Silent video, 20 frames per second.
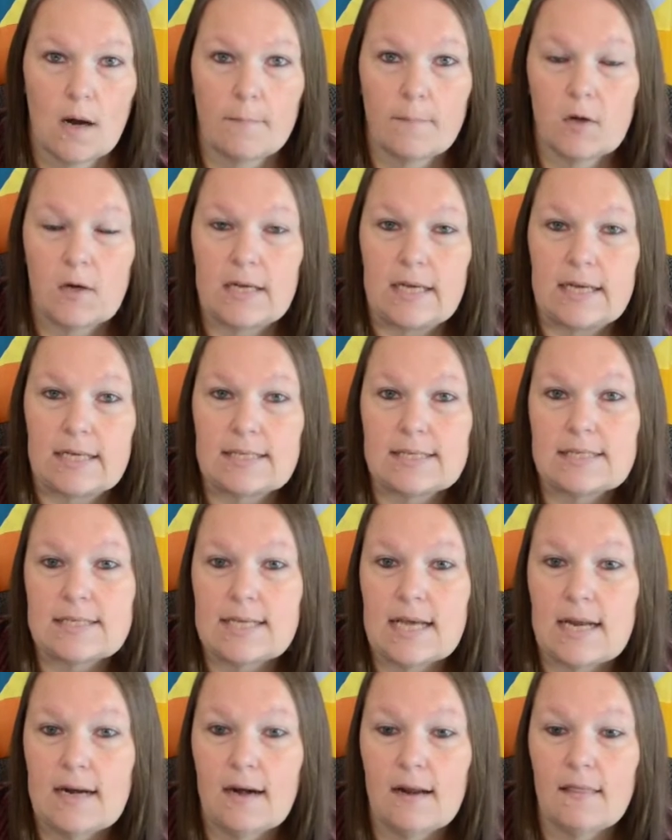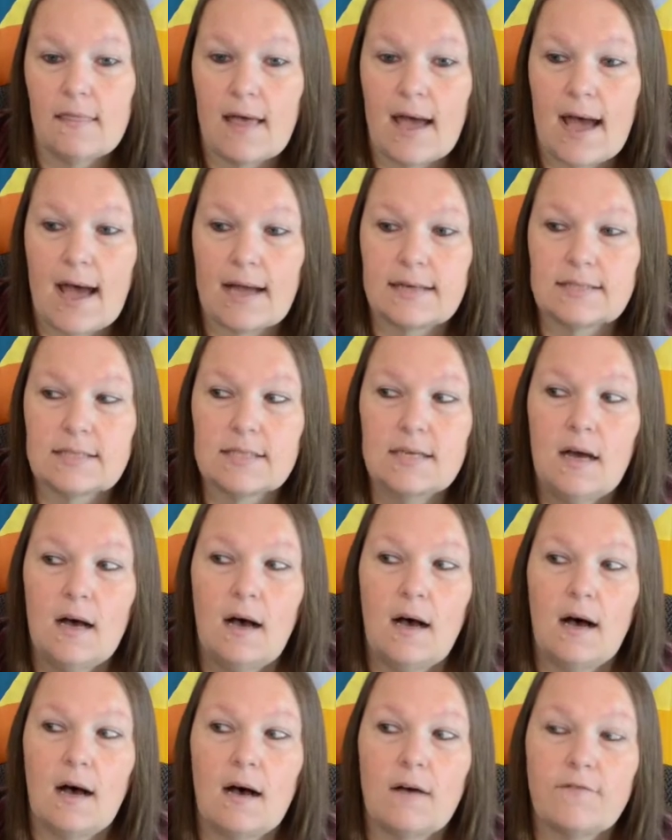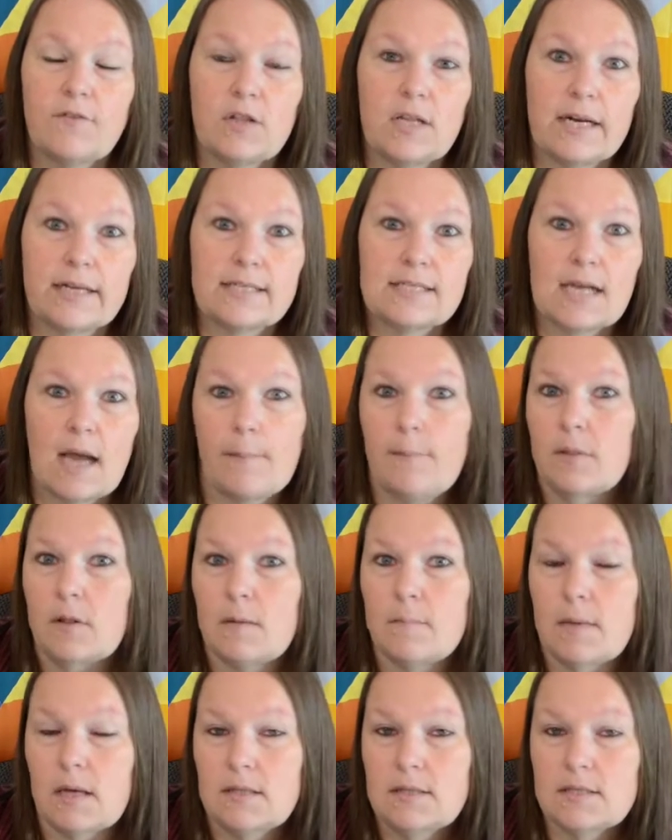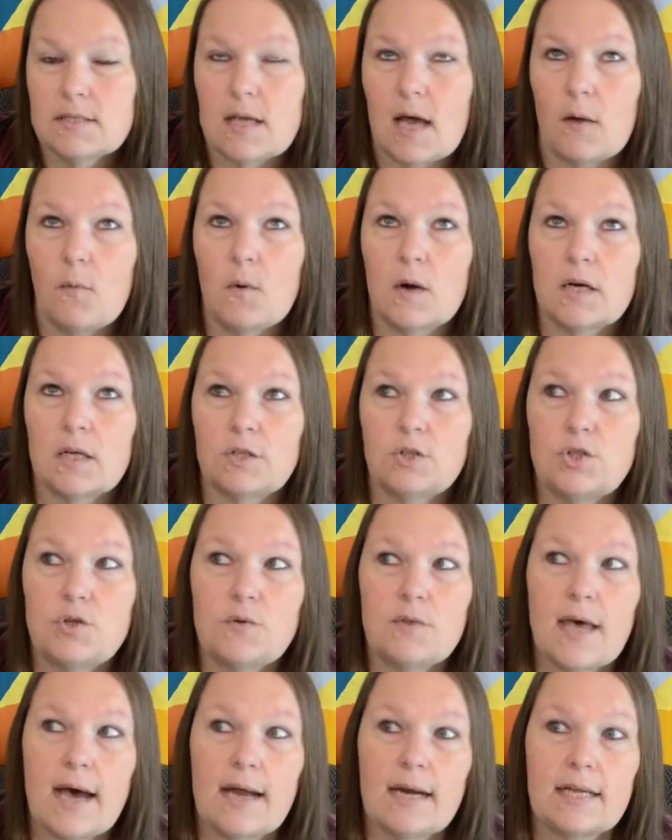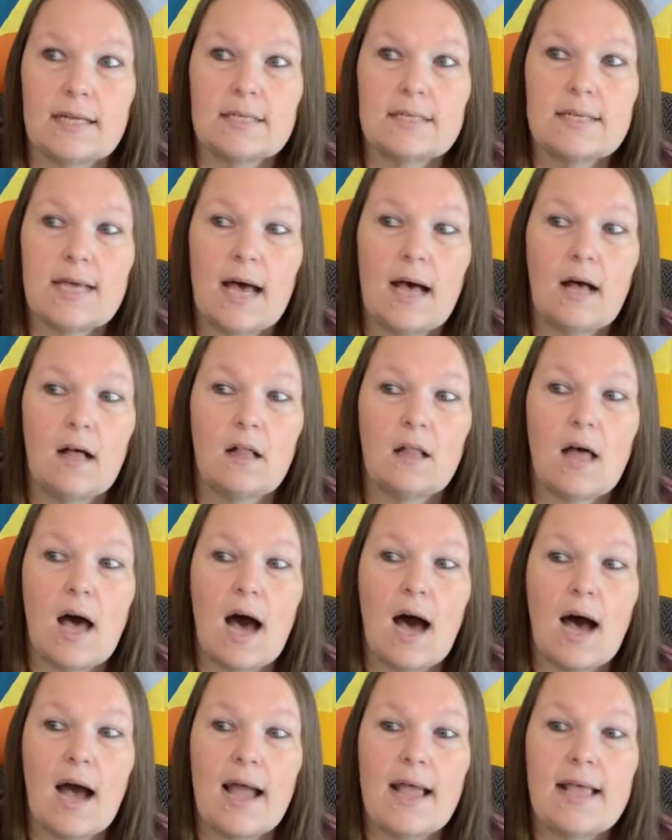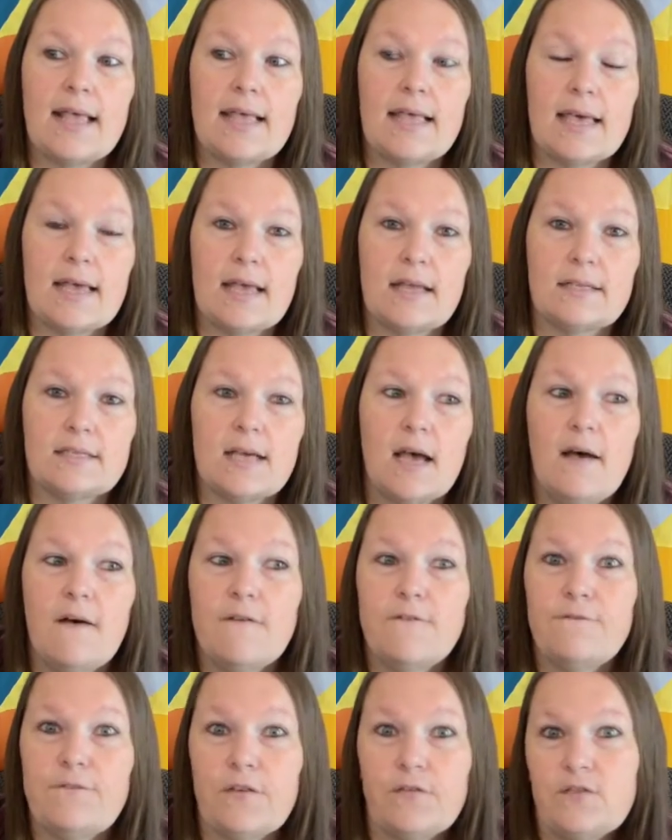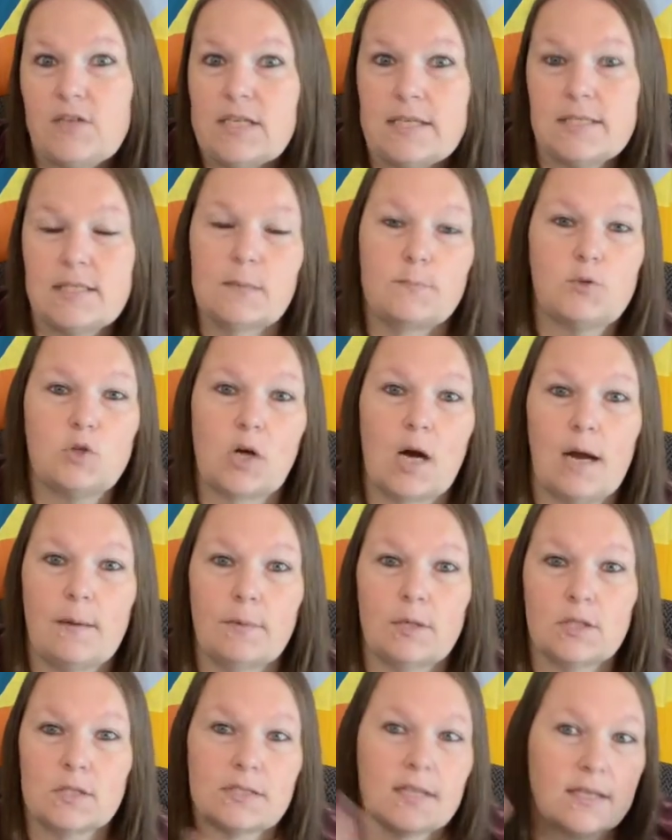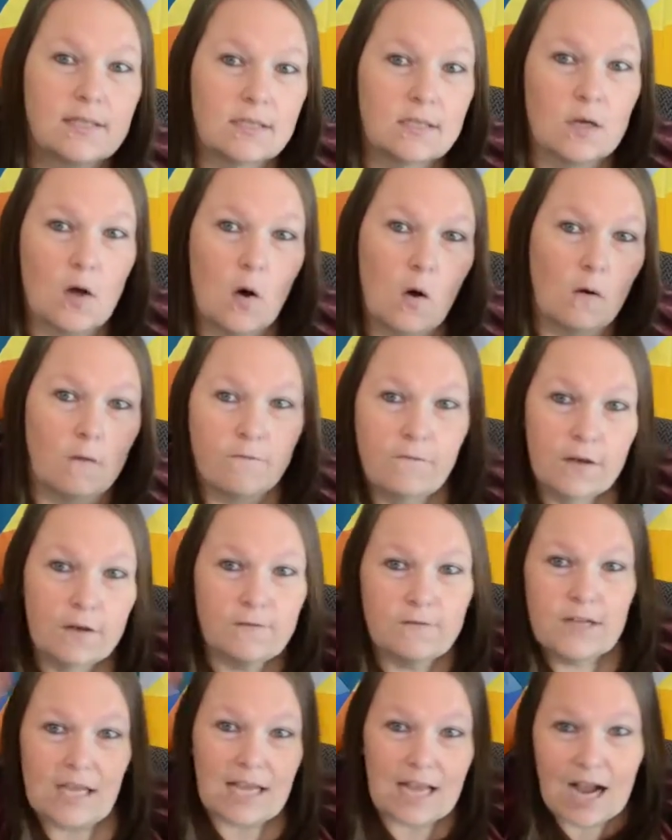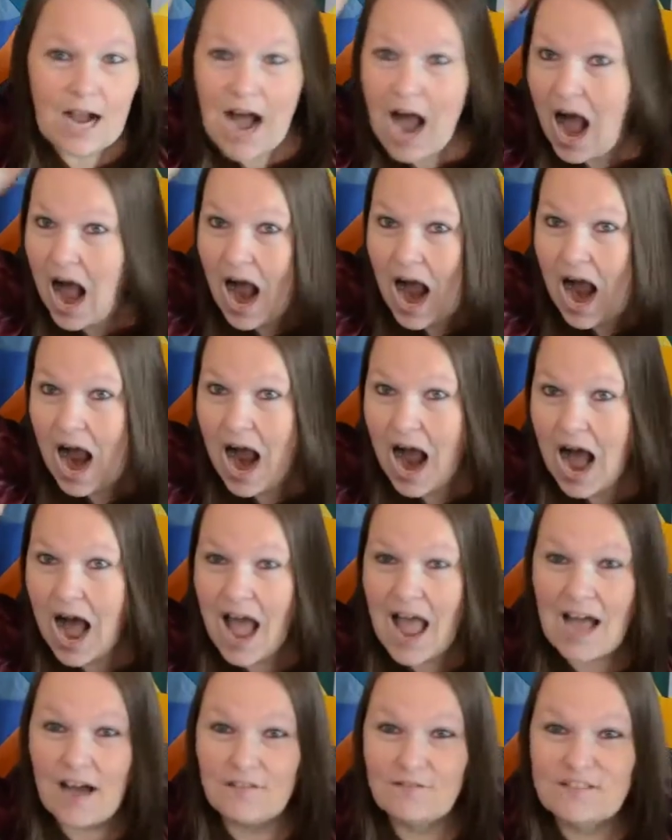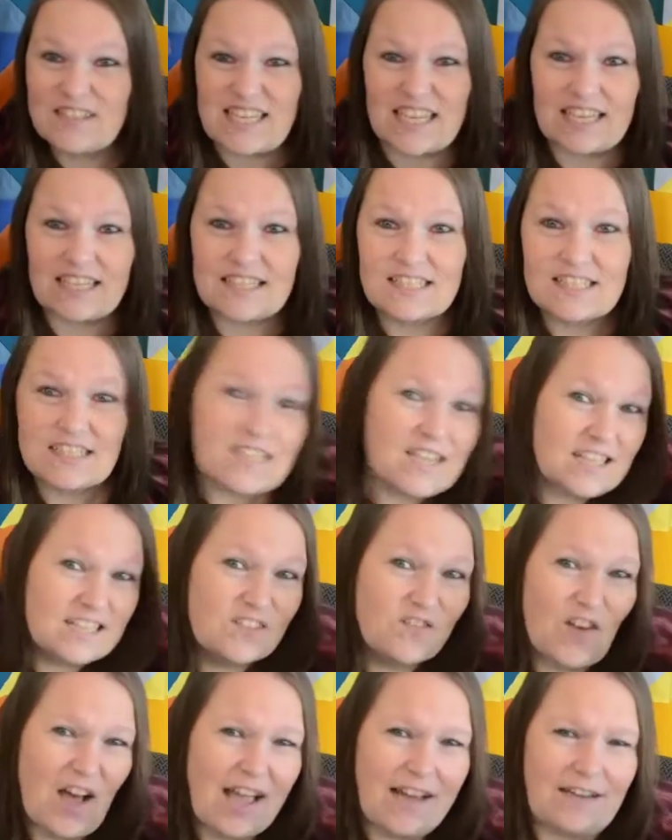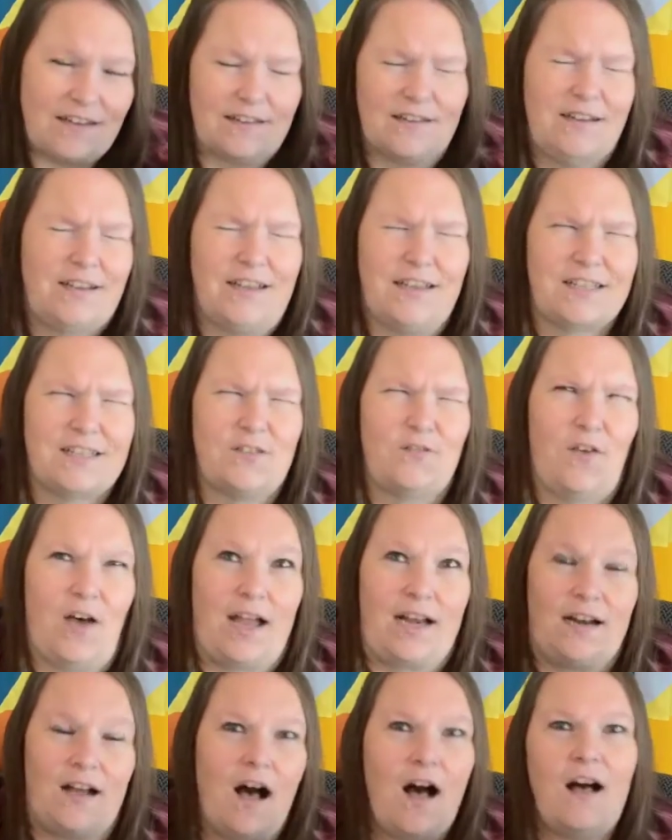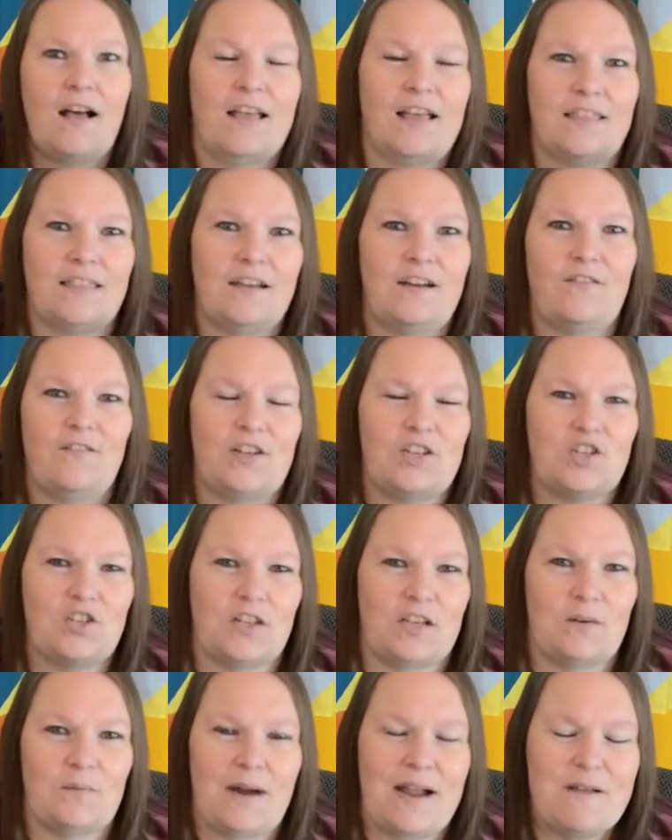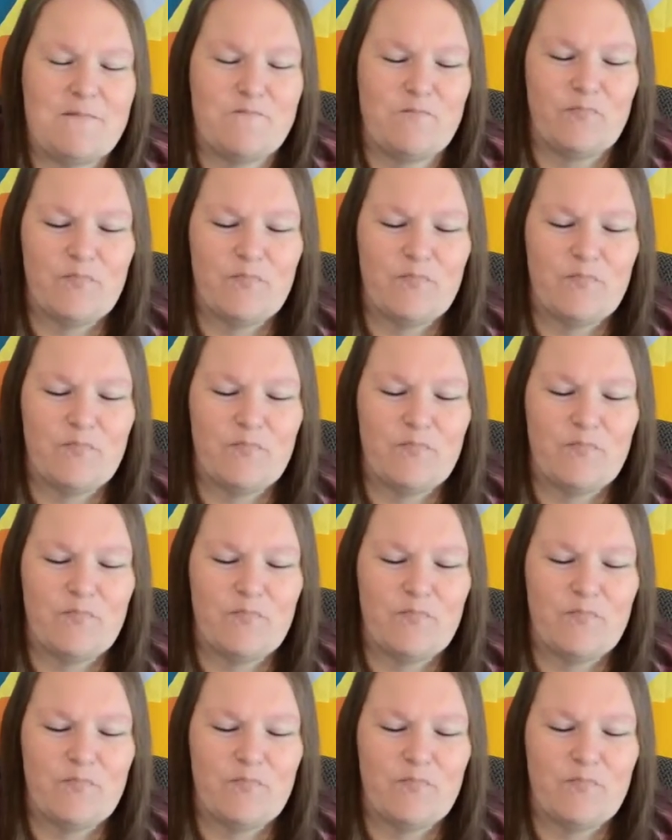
I'm going to extend that for the next couple of months. I want to do that until I get 50 subscribers. That's the goal, 50. I have 6. It's fine. It's fine. I'll get there eventually, right?